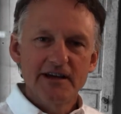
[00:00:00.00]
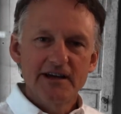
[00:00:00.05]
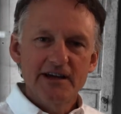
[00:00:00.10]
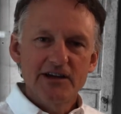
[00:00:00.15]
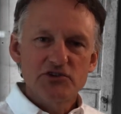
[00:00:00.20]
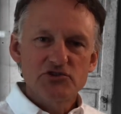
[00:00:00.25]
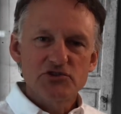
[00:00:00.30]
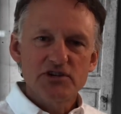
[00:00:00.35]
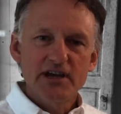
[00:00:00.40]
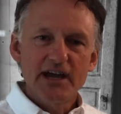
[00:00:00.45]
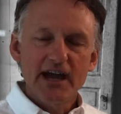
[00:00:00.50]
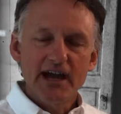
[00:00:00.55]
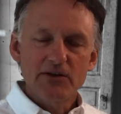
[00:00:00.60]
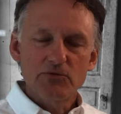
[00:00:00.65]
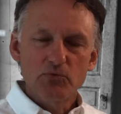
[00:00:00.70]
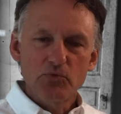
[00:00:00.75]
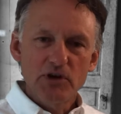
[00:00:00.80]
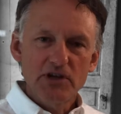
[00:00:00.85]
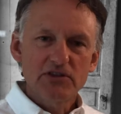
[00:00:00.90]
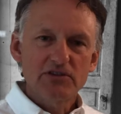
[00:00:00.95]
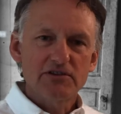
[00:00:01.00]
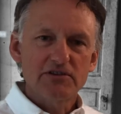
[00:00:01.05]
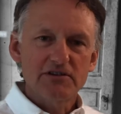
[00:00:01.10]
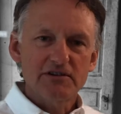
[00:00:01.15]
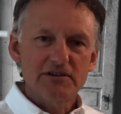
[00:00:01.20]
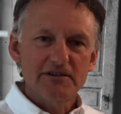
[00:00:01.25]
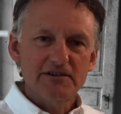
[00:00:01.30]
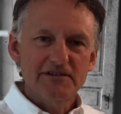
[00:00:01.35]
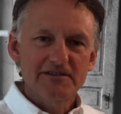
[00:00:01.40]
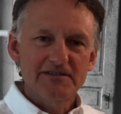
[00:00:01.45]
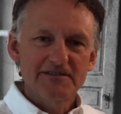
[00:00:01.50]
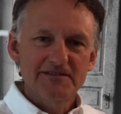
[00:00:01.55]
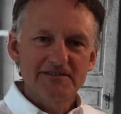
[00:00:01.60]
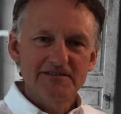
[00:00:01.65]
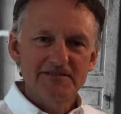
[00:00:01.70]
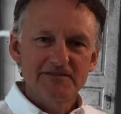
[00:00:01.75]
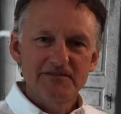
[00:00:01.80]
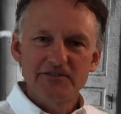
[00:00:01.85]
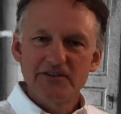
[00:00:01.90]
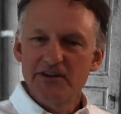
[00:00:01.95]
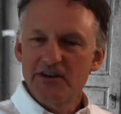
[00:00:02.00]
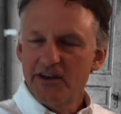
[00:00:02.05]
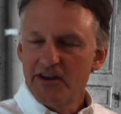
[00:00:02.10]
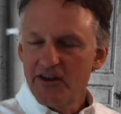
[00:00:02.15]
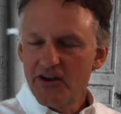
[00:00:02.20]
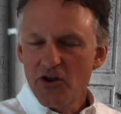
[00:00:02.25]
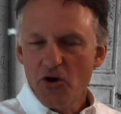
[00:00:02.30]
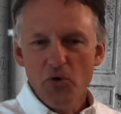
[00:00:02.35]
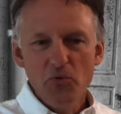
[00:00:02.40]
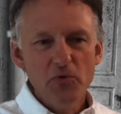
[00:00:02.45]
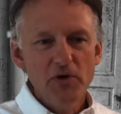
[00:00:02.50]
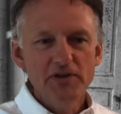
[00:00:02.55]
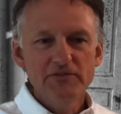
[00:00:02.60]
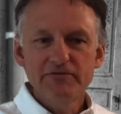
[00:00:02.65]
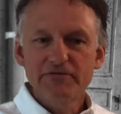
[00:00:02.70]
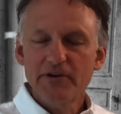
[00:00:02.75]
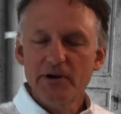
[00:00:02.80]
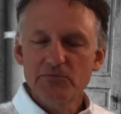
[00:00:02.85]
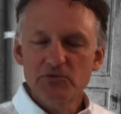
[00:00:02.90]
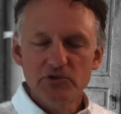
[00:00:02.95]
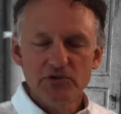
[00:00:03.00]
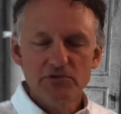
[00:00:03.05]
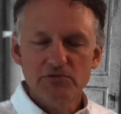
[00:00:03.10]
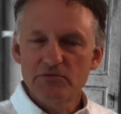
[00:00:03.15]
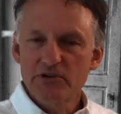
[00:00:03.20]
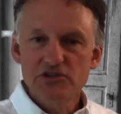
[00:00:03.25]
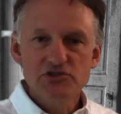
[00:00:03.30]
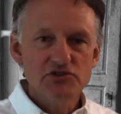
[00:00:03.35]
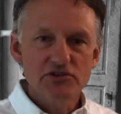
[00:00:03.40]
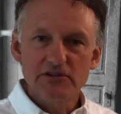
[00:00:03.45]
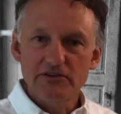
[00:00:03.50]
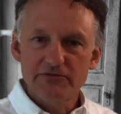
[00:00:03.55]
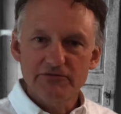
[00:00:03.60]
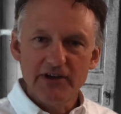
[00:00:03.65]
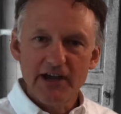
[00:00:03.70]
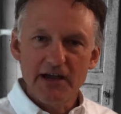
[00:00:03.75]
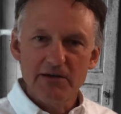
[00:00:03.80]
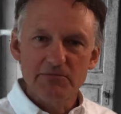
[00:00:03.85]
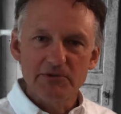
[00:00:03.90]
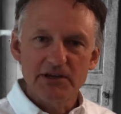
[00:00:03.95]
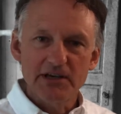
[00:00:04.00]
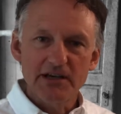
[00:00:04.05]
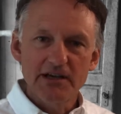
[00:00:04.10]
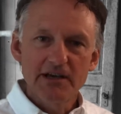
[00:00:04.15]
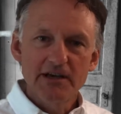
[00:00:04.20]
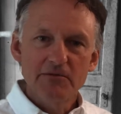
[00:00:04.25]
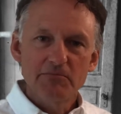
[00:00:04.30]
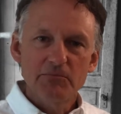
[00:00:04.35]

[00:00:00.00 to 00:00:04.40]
she had with her no one from her original family,